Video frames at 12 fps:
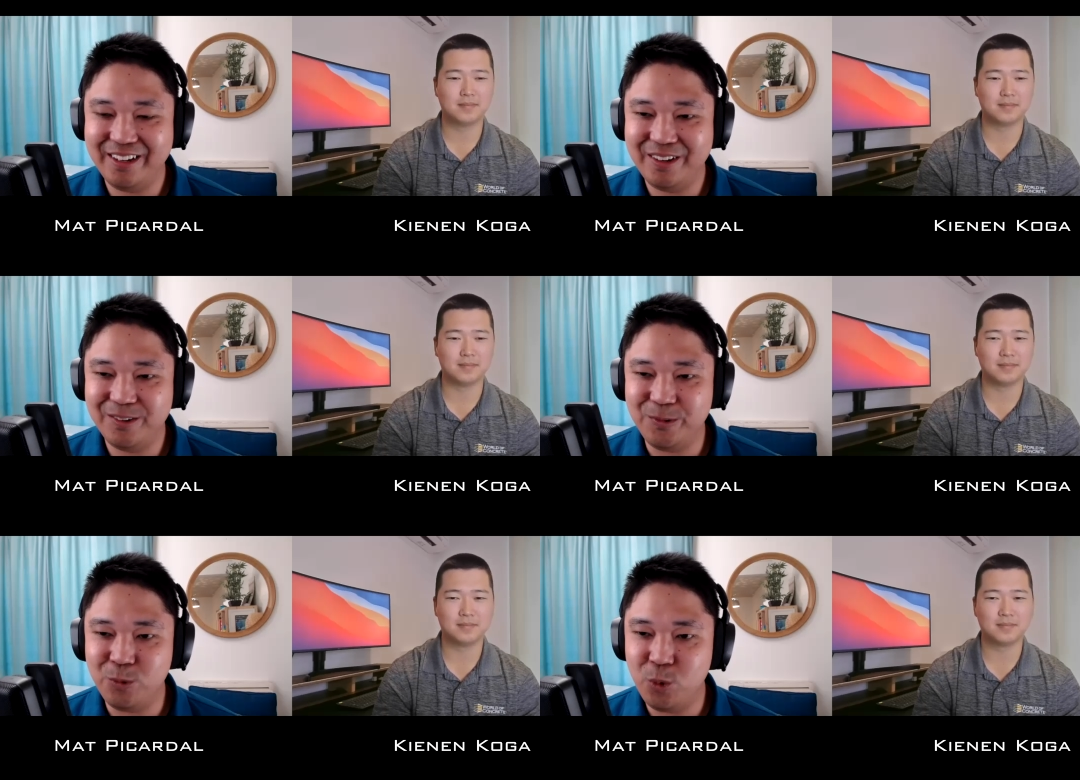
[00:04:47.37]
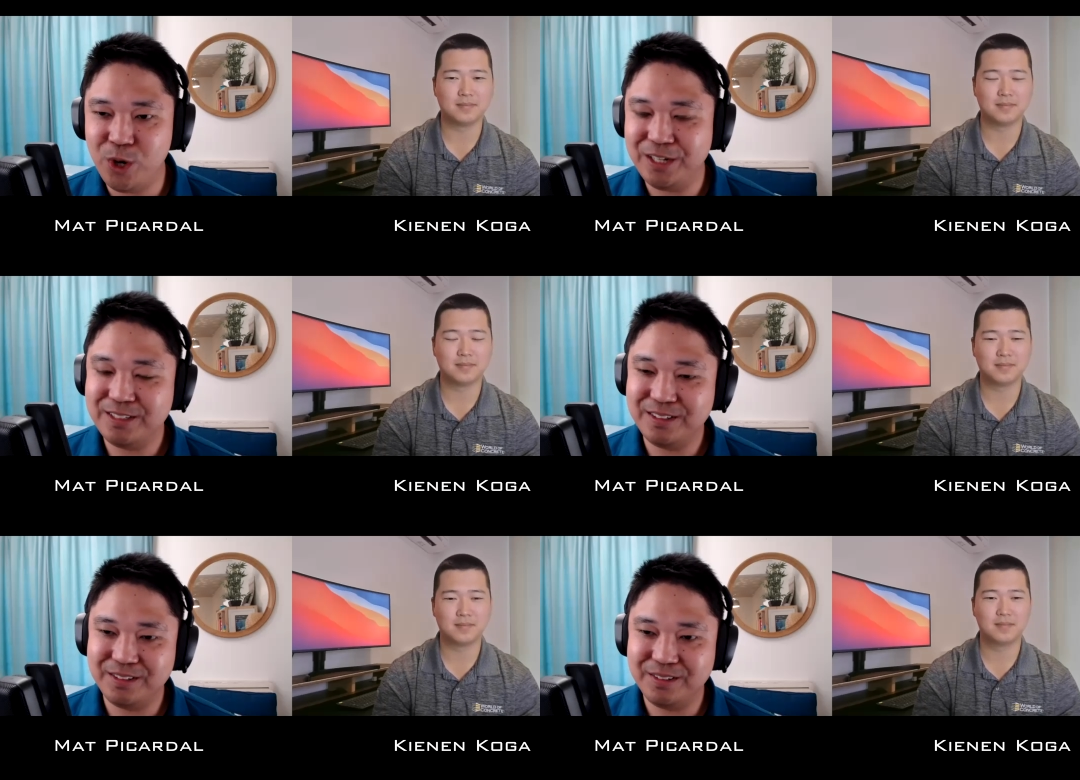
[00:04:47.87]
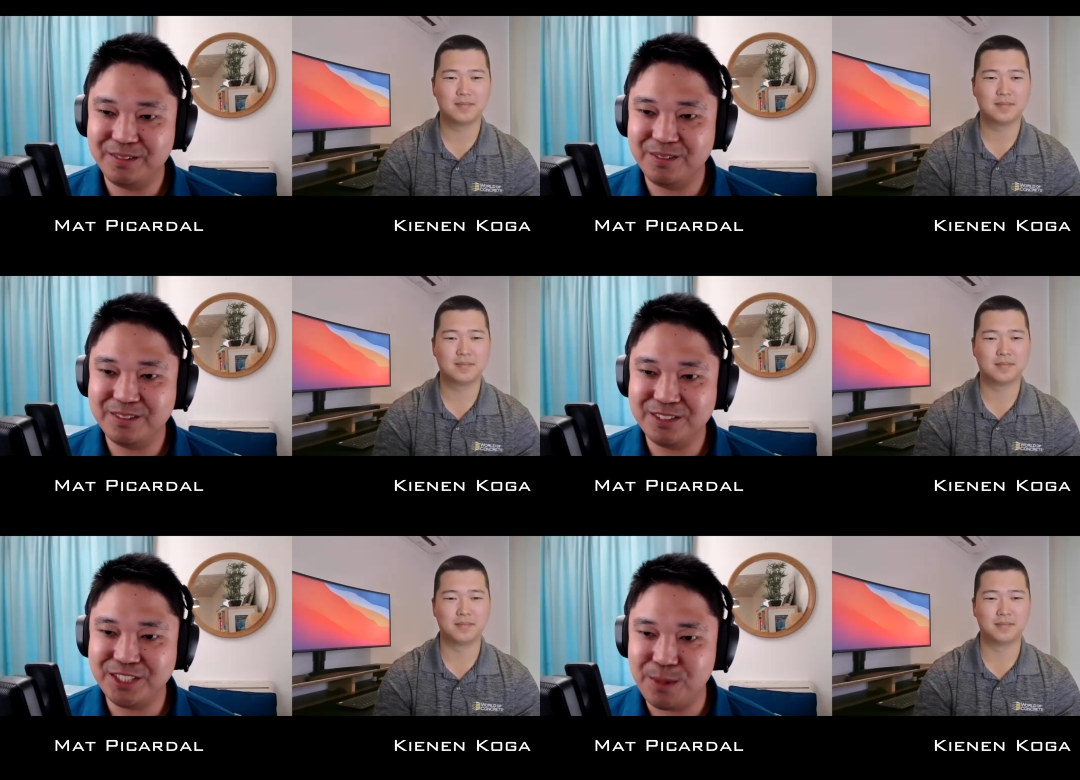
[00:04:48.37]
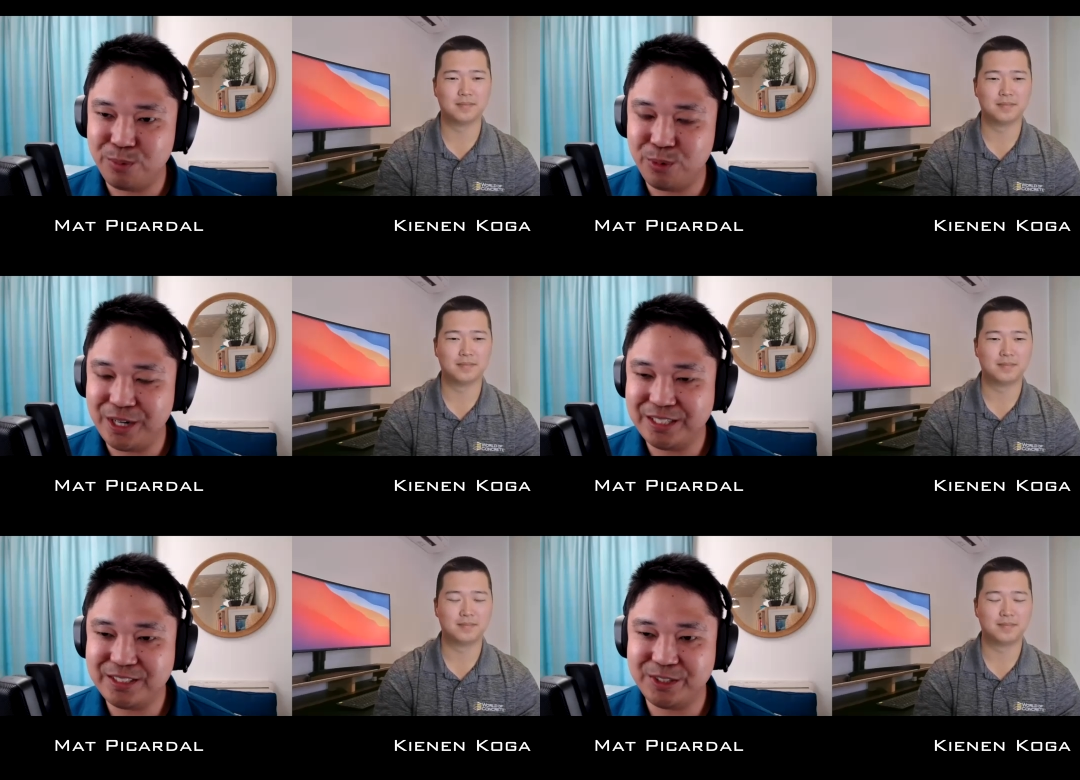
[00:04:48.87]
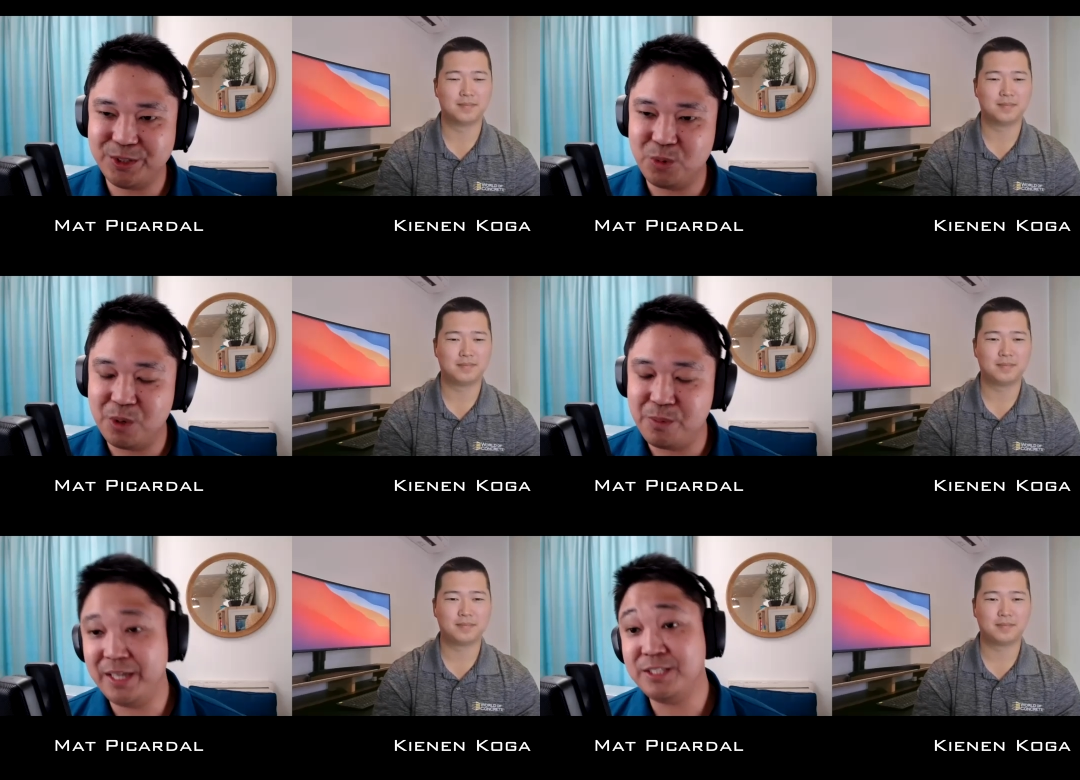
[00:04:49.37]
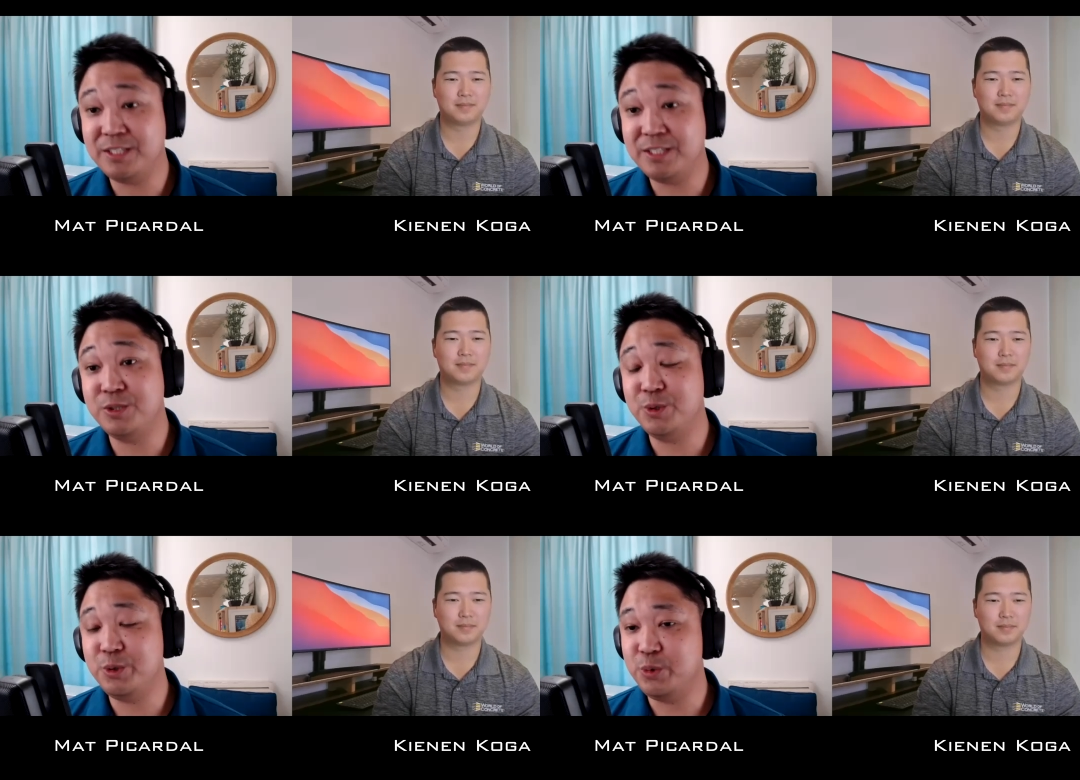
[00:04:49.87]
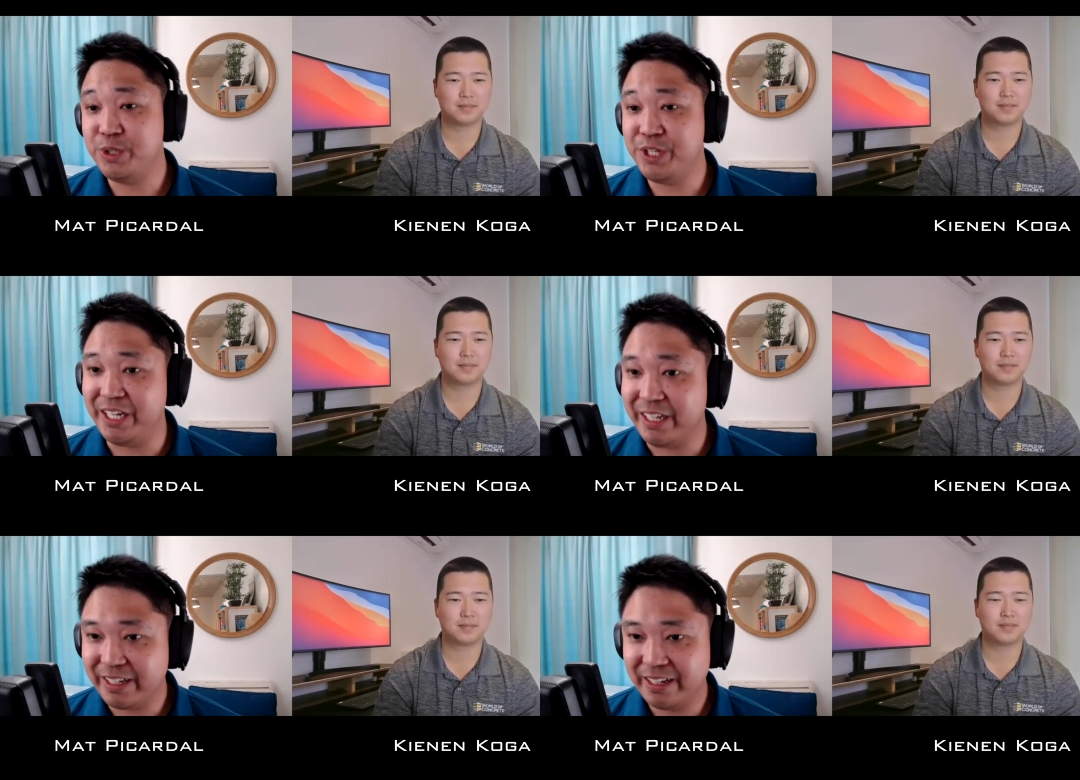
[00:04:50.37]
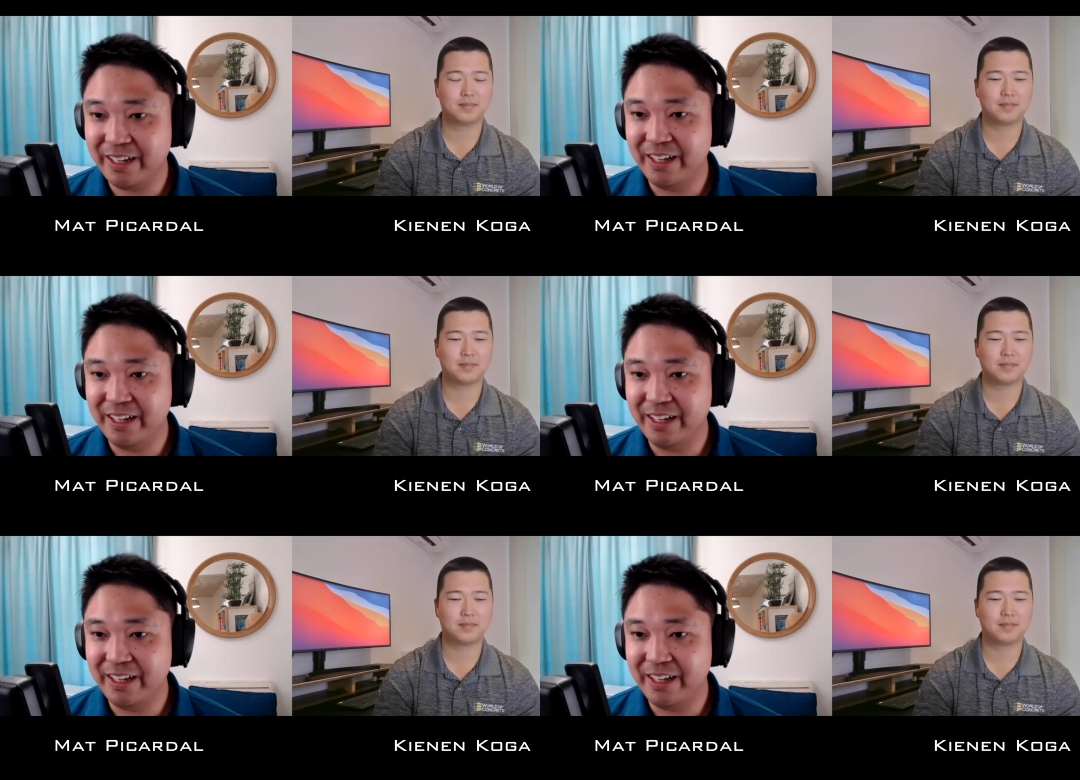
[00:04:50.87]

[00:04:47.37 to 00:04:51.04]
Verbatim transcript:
Speaker 1: Mm-hmm. What separates you? What makes you unique?